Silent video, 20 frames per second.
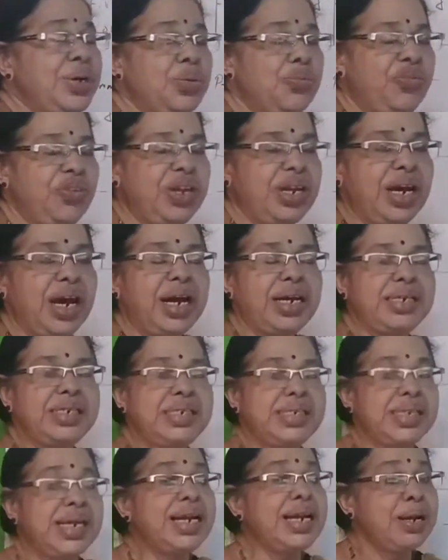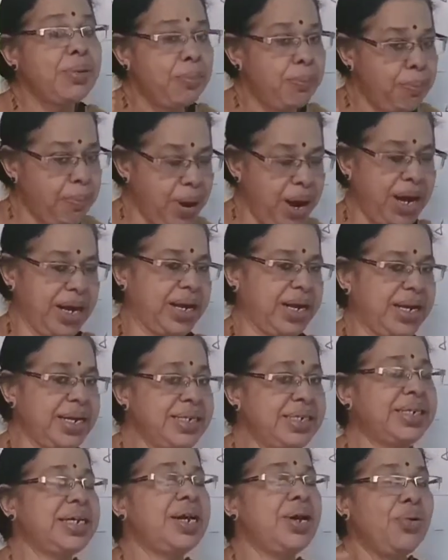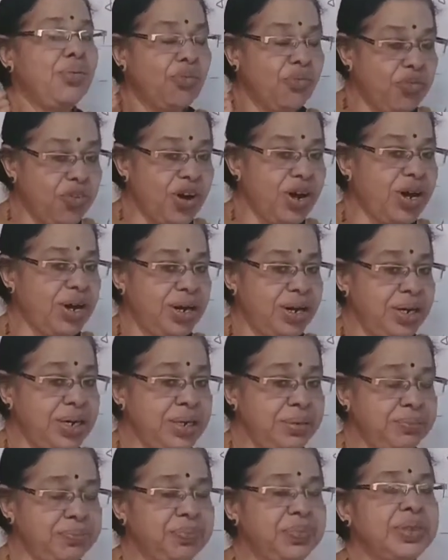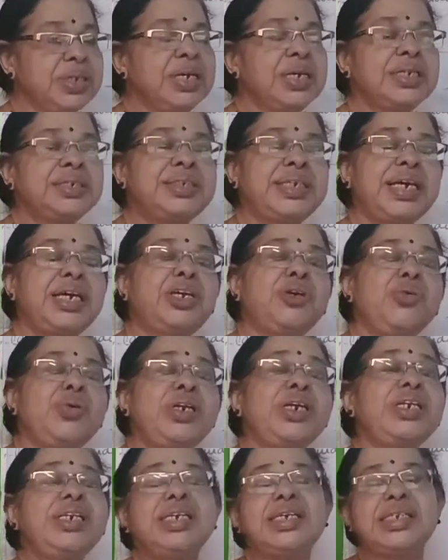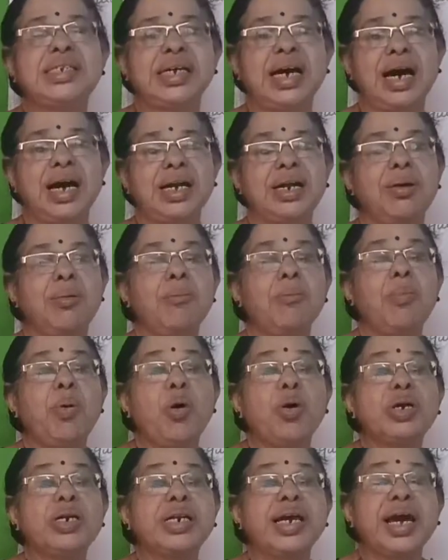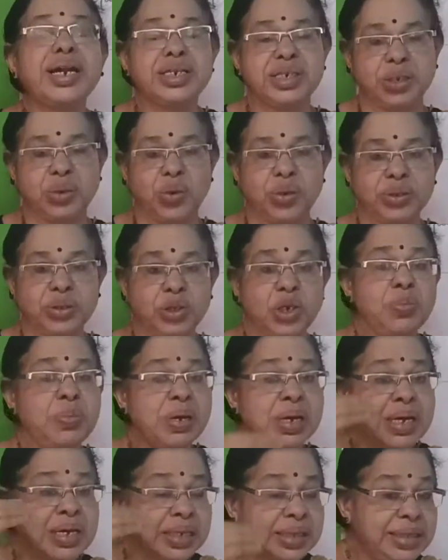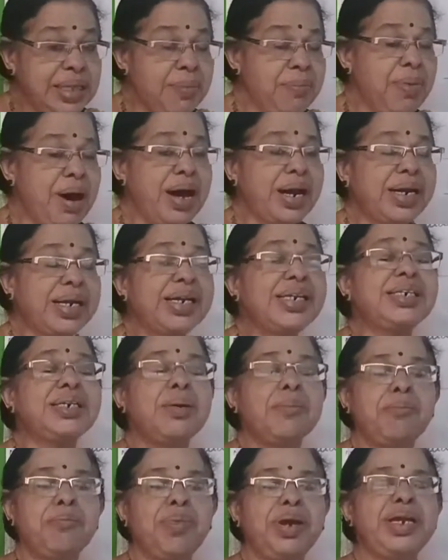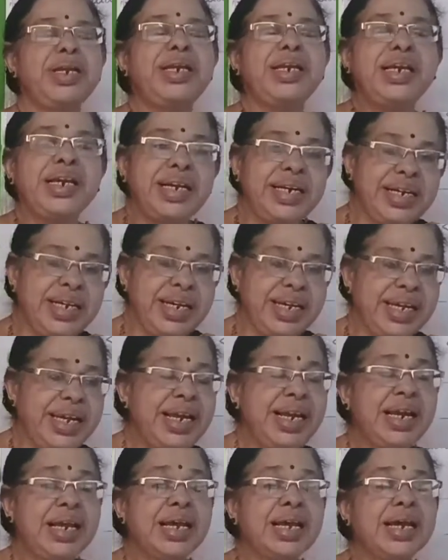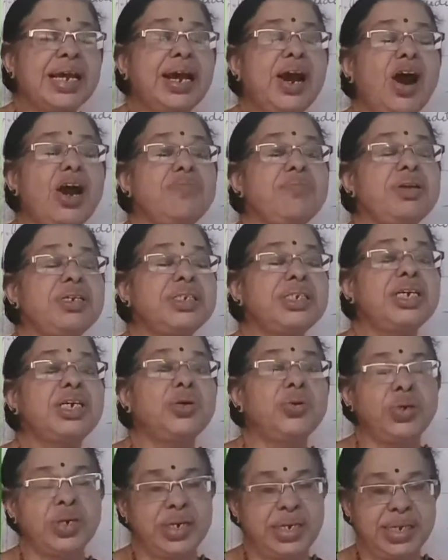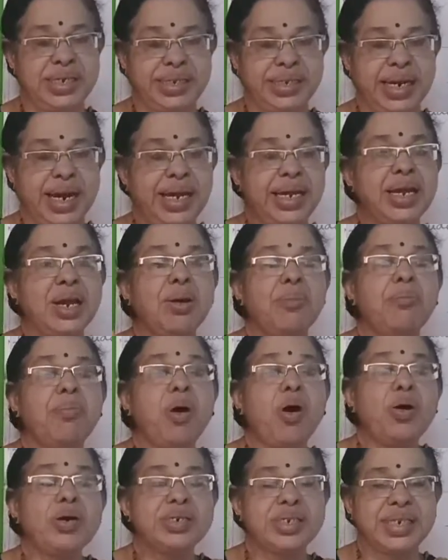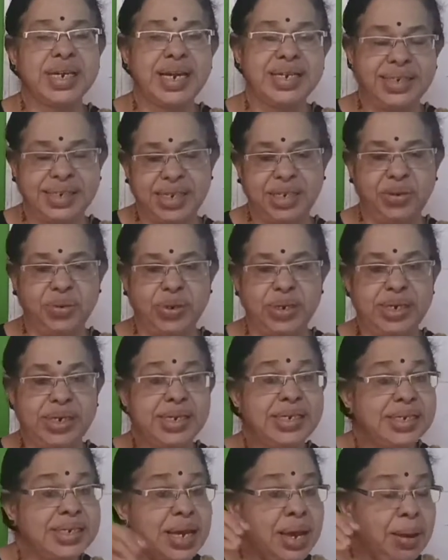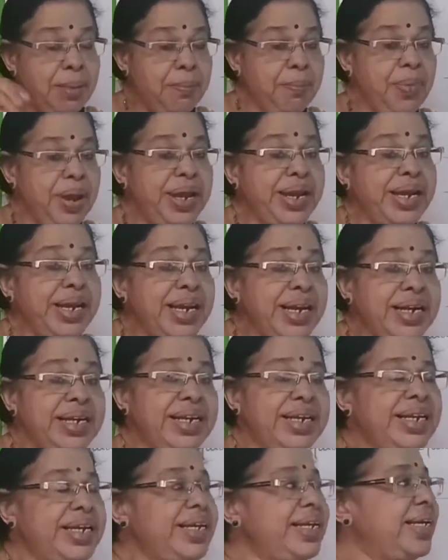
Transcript: financial market where securities are bought and sold. So the market mainly deal government securities like bonds and securities mainly deal